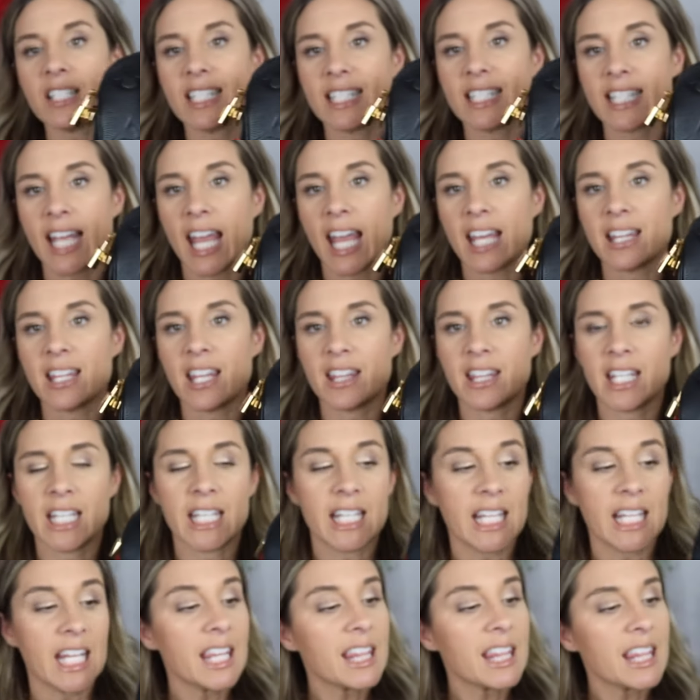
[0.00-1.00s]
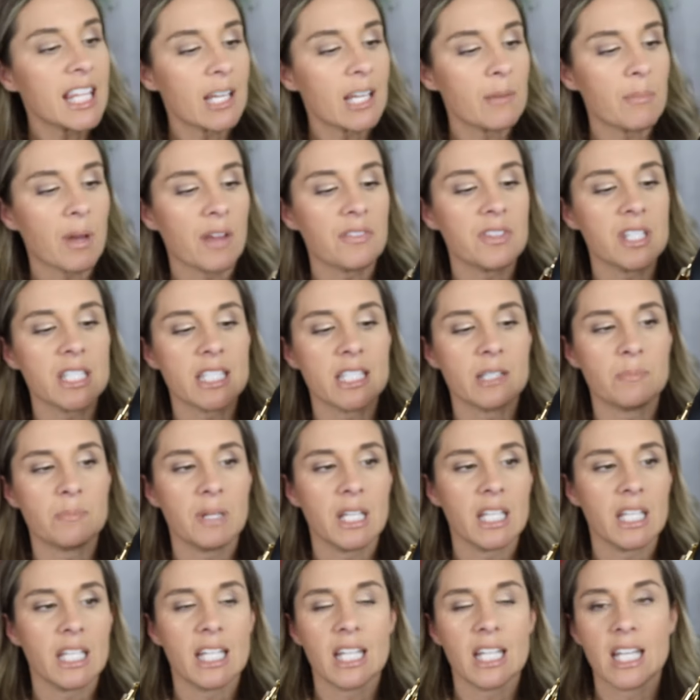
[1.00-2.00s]
say that the neat thing about the
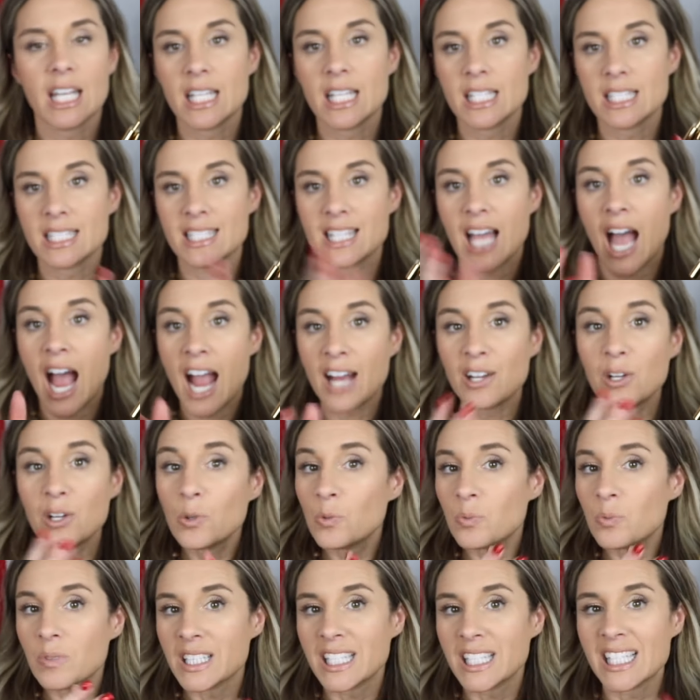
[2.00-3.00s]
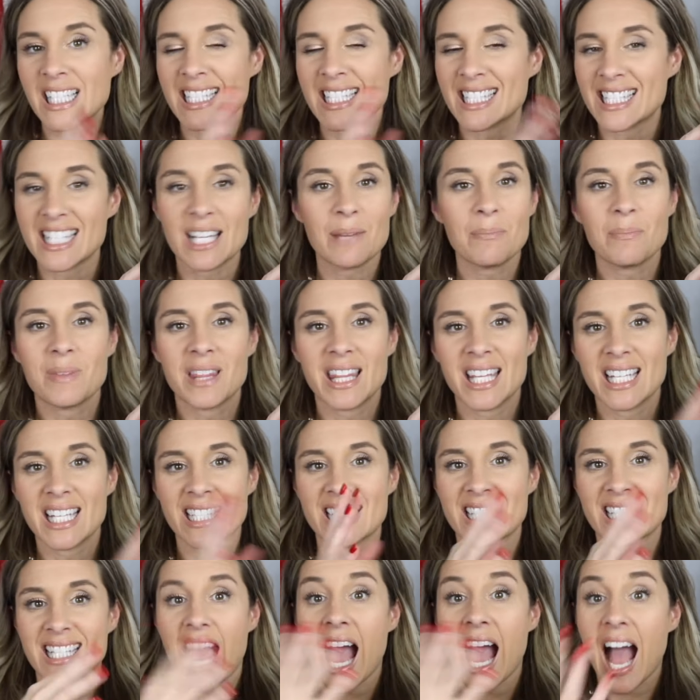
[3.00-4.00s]
Speedy is I don't really zip
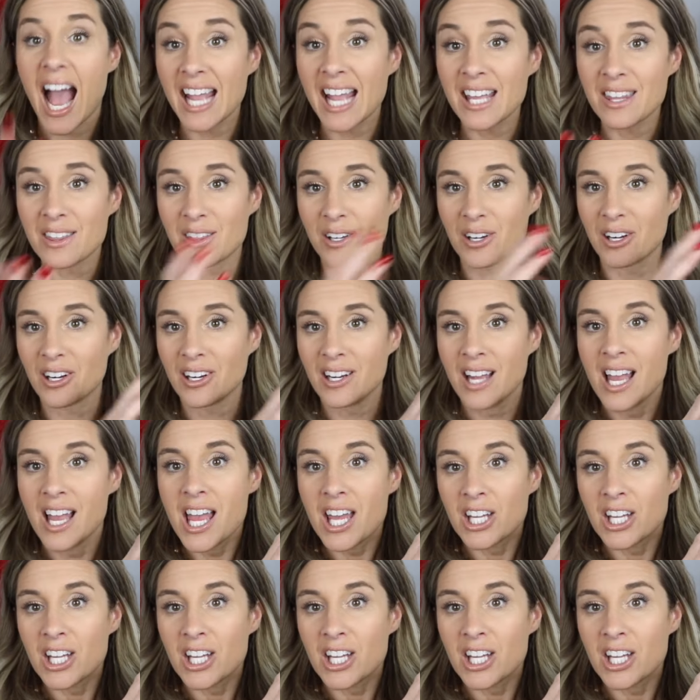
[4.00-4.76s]
this either.